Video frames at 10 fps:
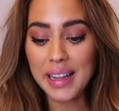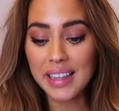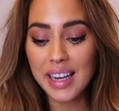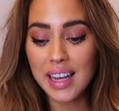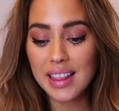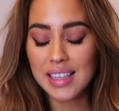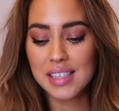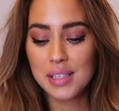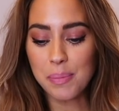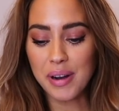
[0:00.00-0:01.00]
belly
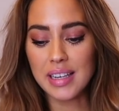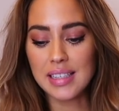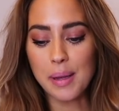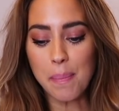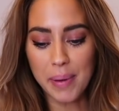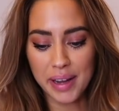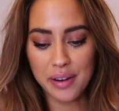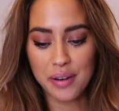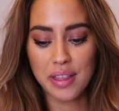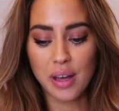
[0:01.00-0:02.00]
this pregnancy
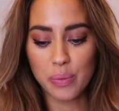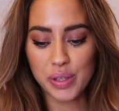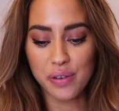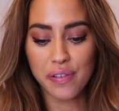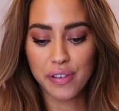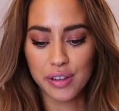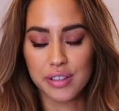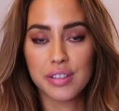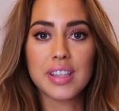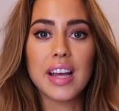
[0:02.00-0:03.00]
bigger than with your
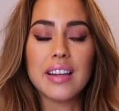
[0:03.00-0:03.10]
first?